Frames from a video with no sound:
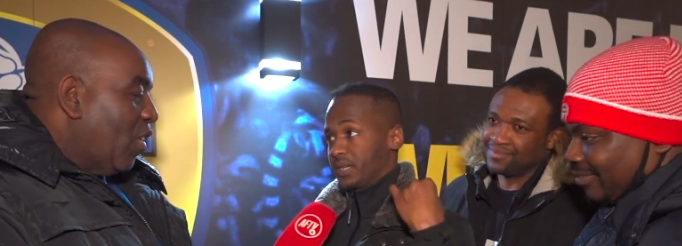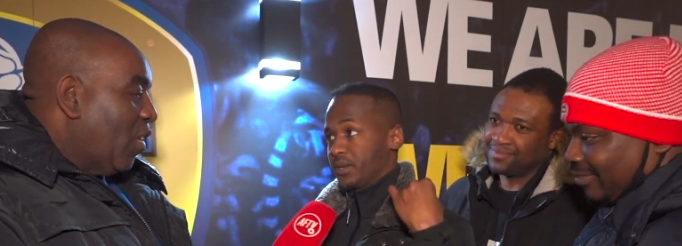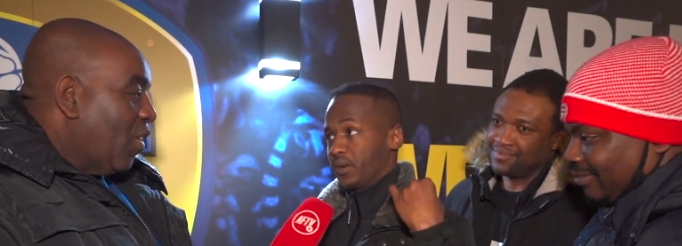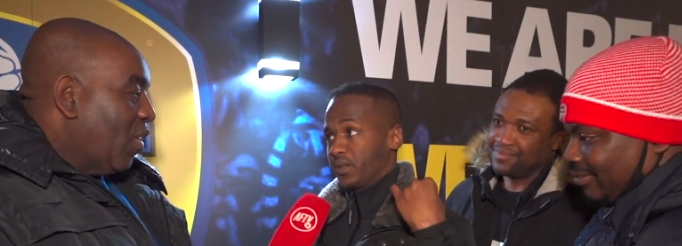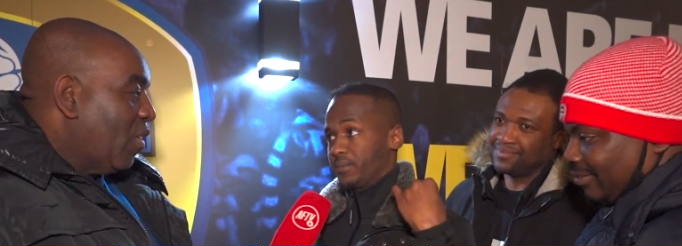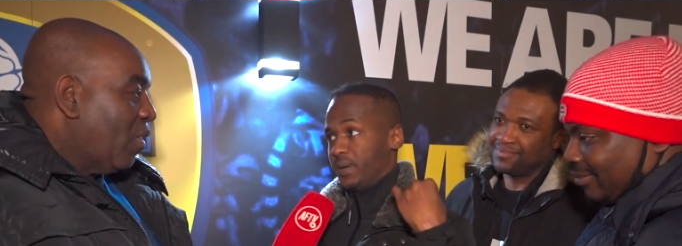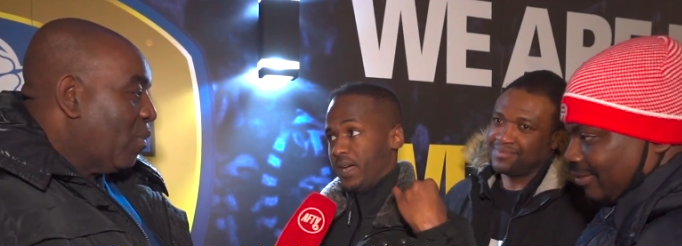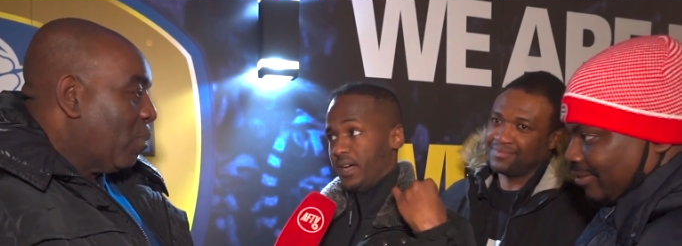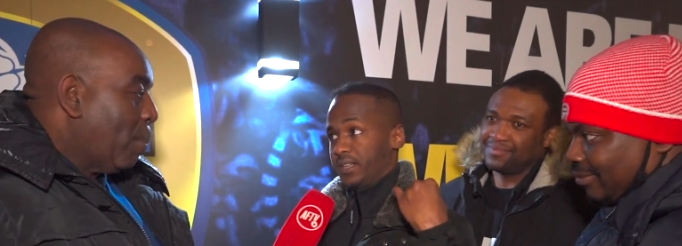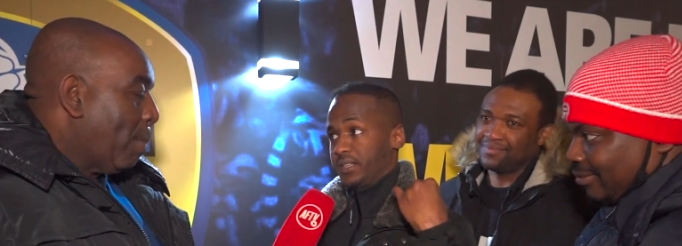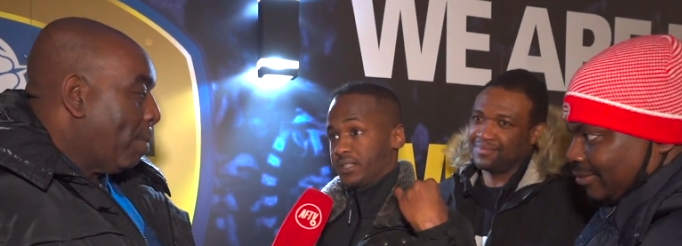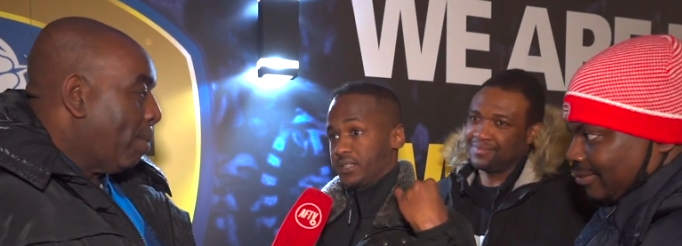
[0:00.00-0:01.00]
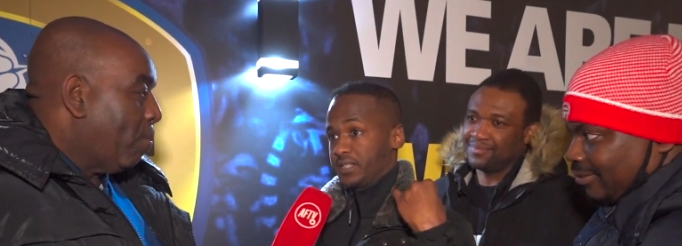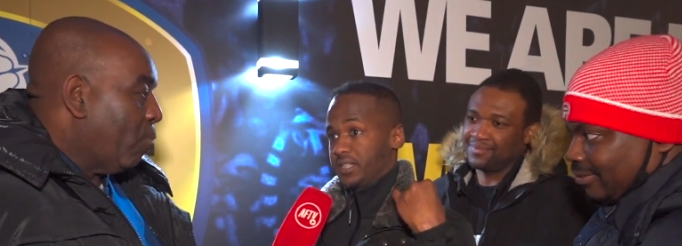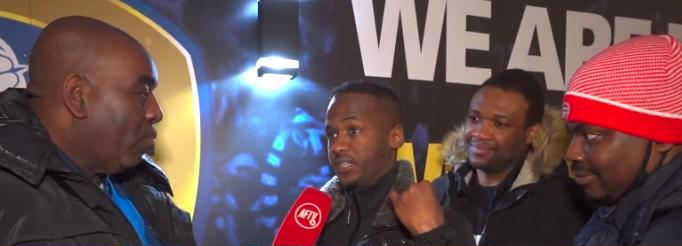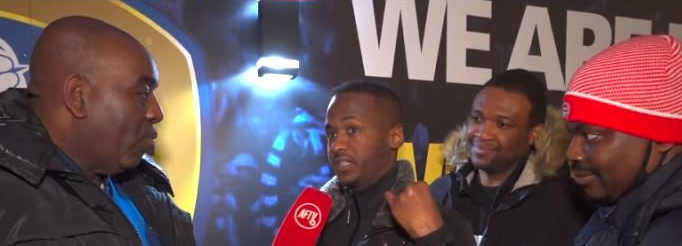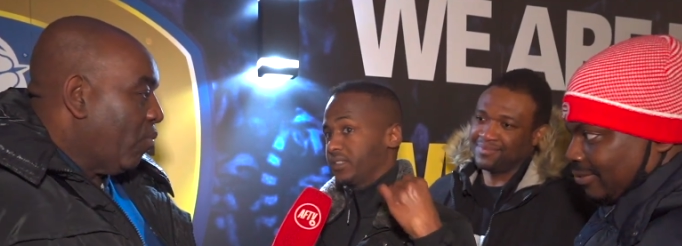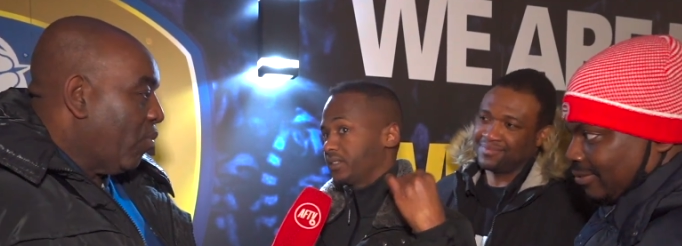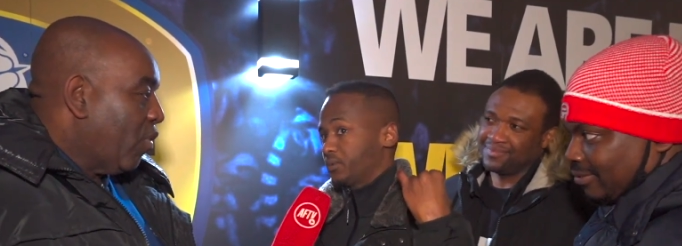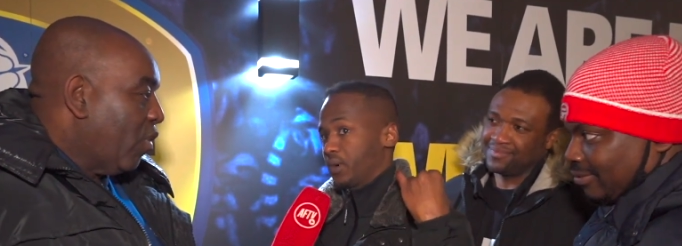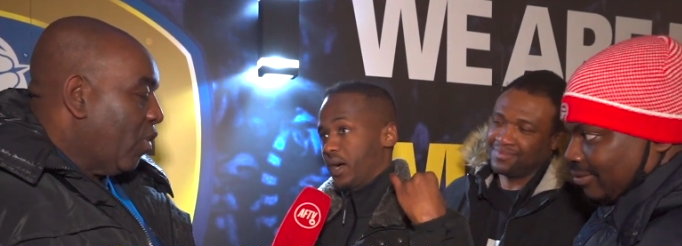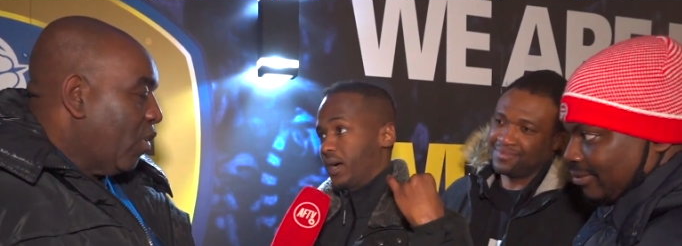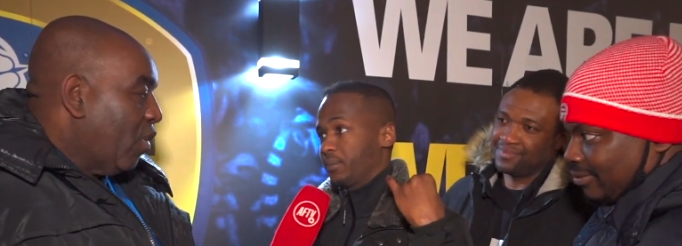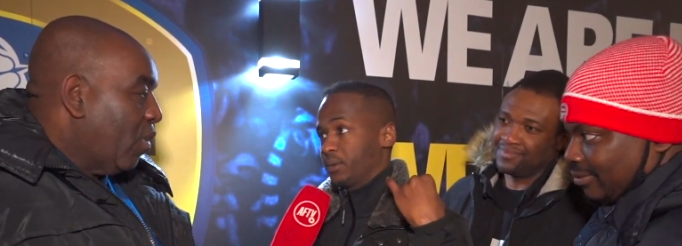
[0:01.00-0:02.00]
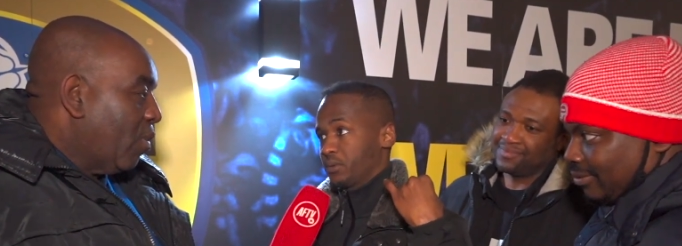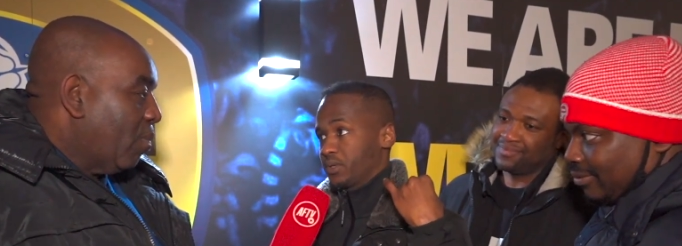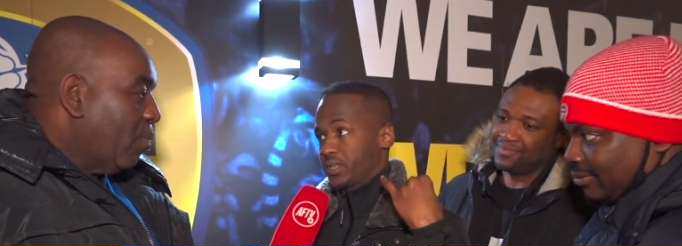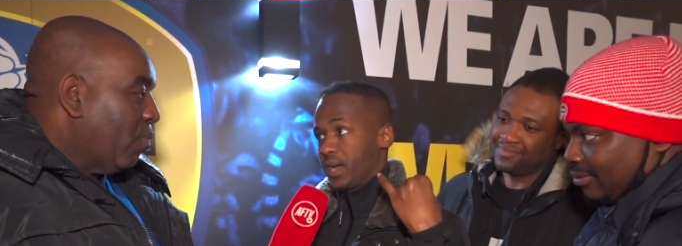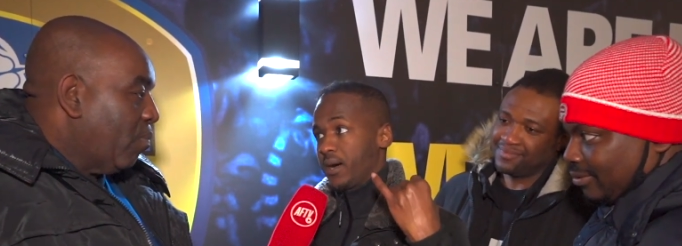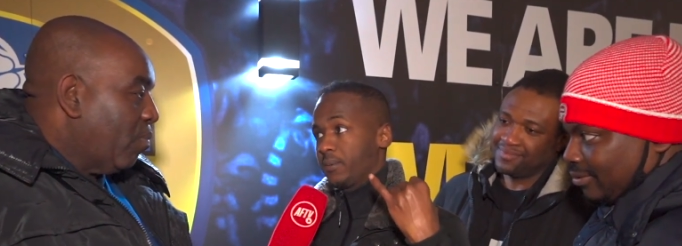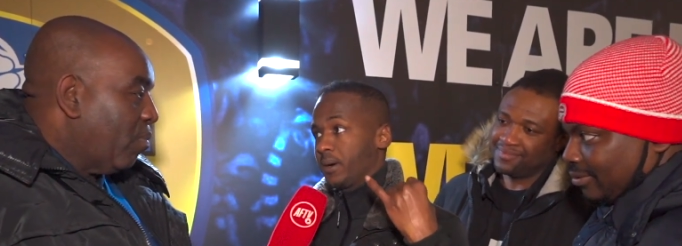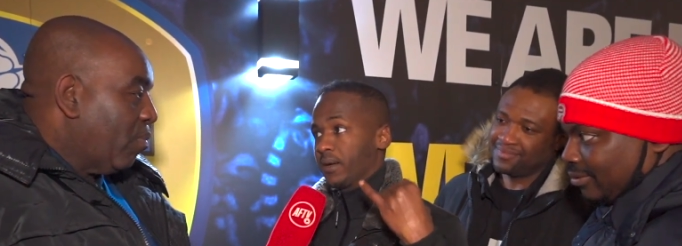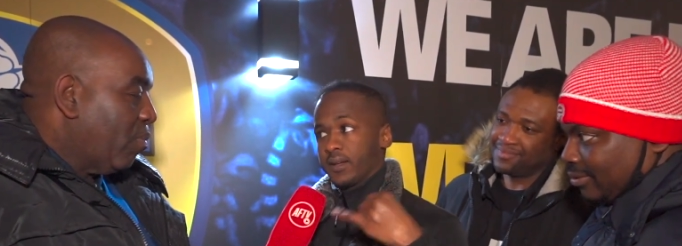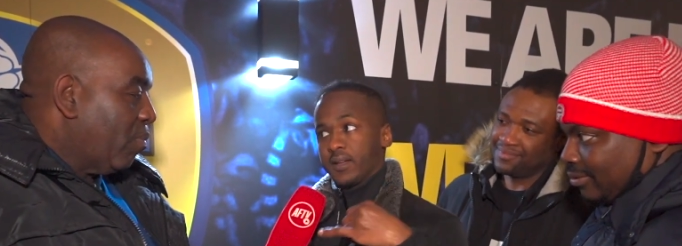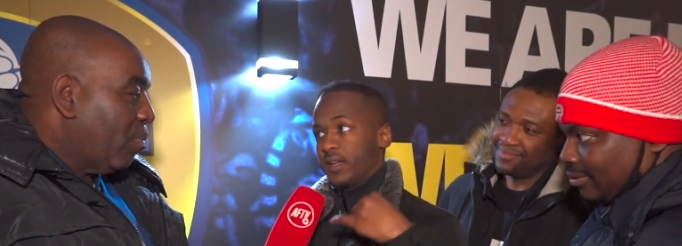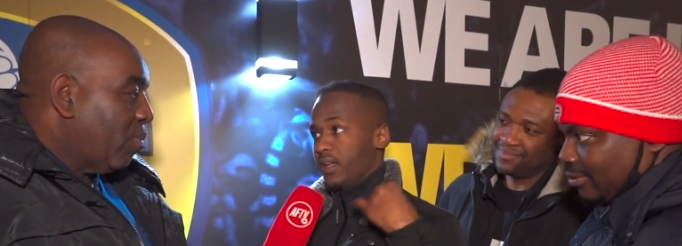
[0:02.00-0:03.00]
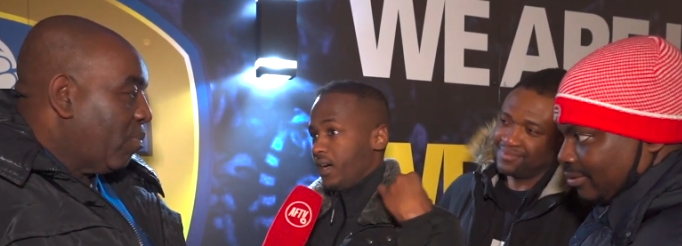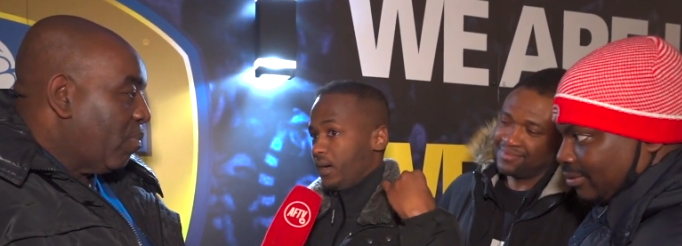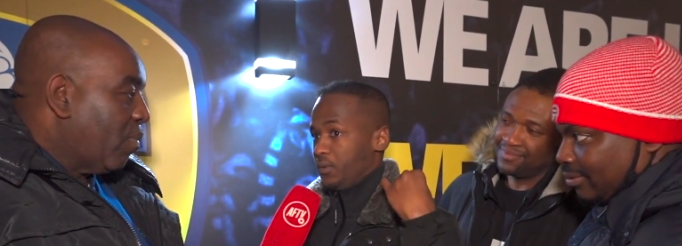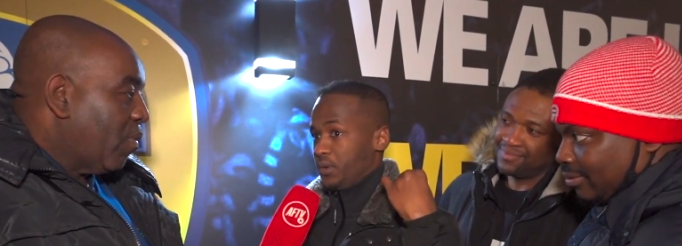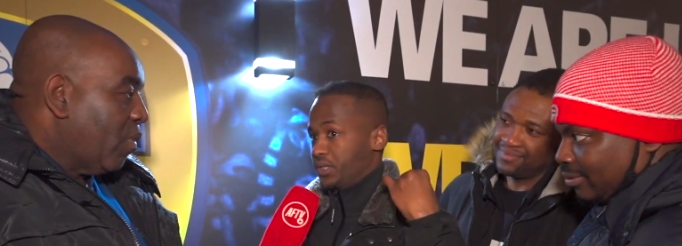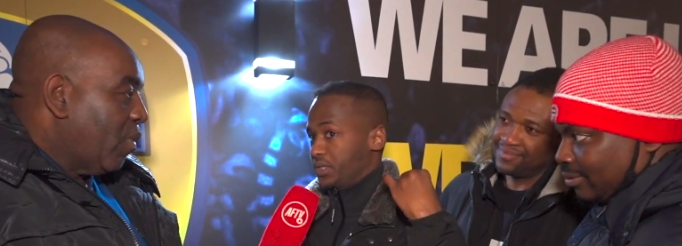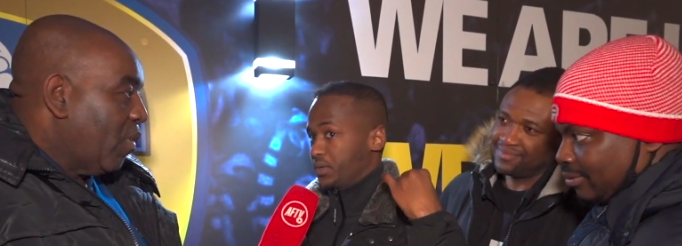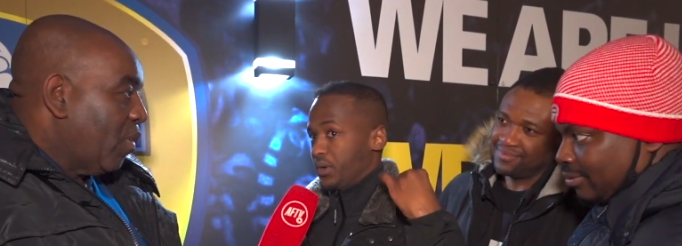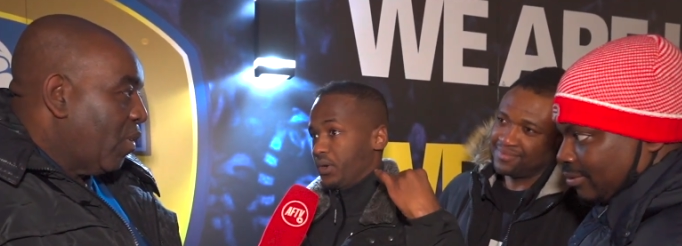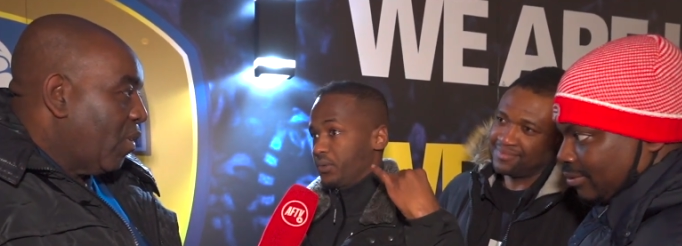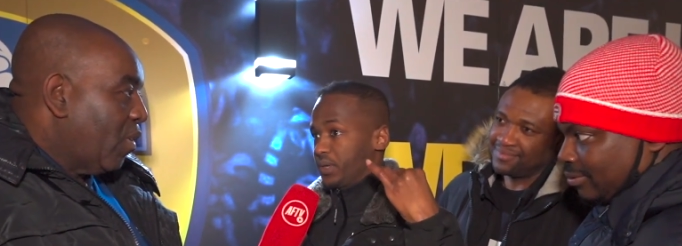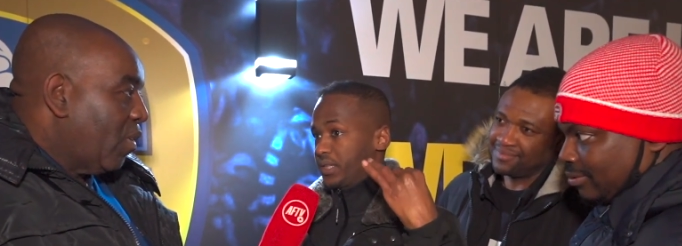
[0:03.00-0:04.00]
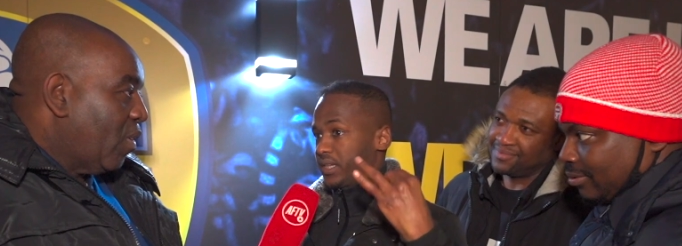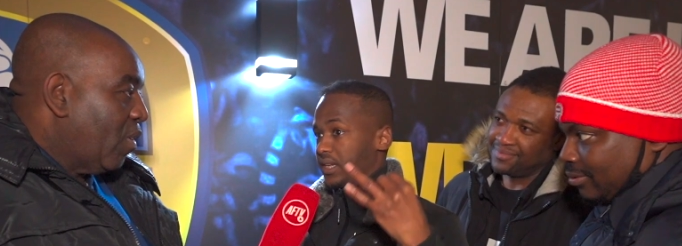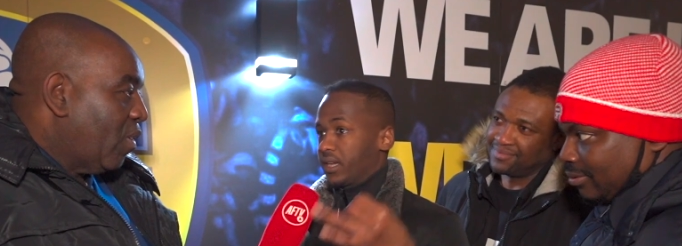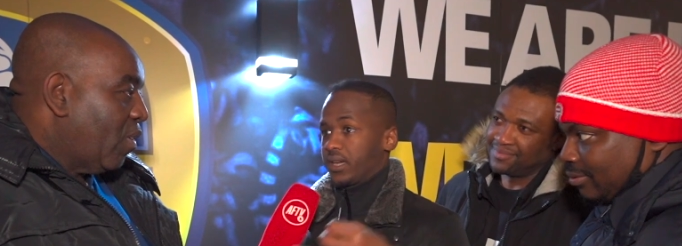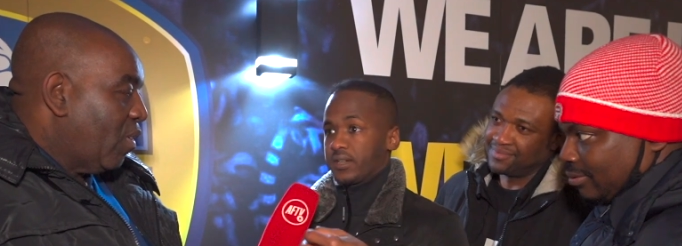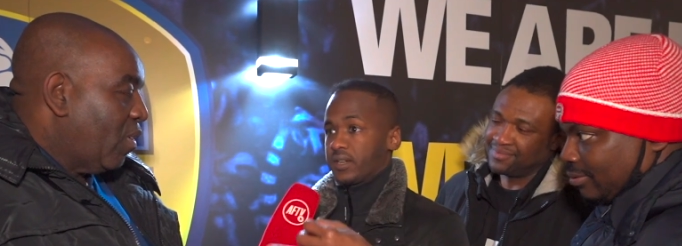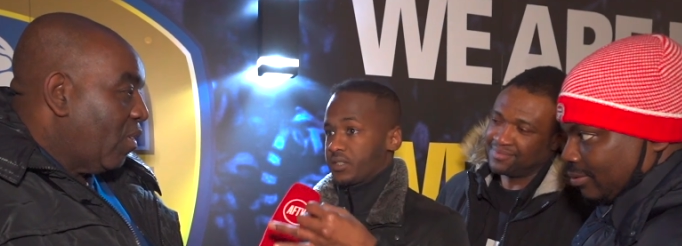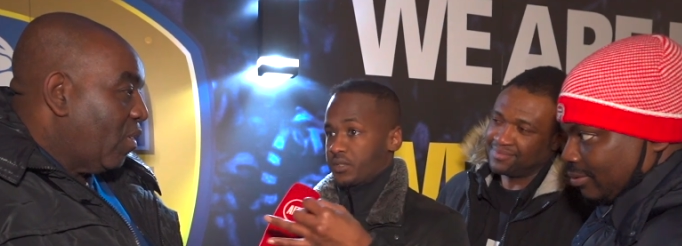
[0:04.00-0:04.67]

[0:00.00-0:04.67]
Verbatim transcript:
Speaker 1: going behind in the scene. What happened with Abba and what is going with the